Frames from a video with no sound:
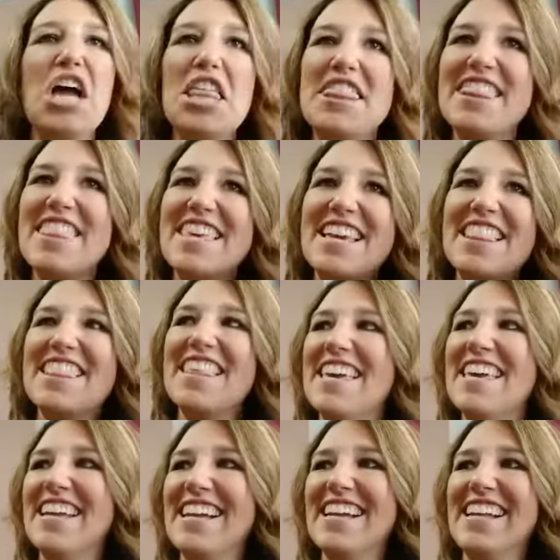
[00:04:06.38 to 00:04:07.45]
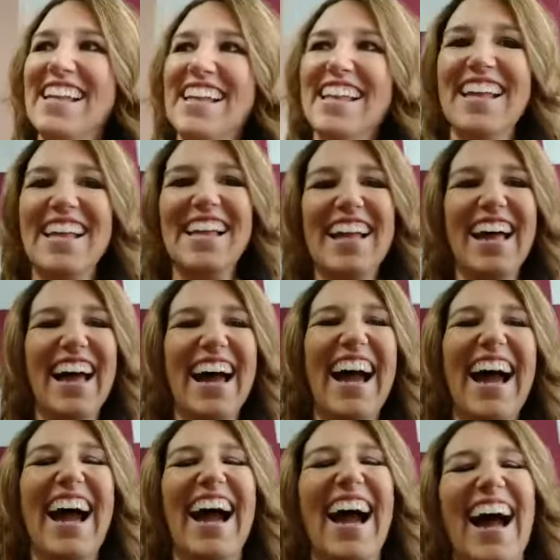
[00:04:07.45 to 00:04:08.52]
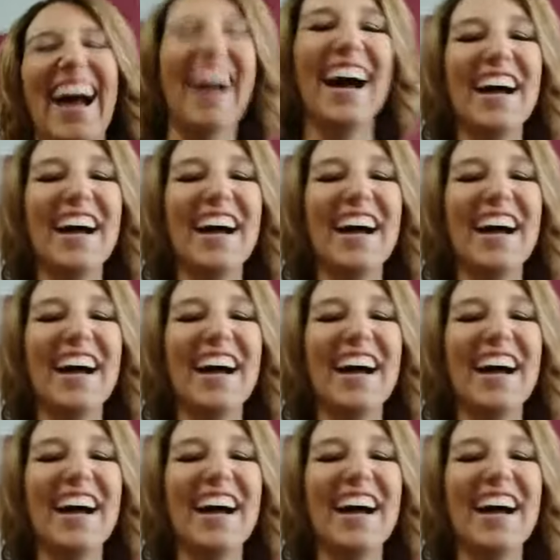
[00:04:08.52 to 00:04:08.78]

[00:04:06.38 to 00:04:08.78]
So are we going to do like chest push-ups here?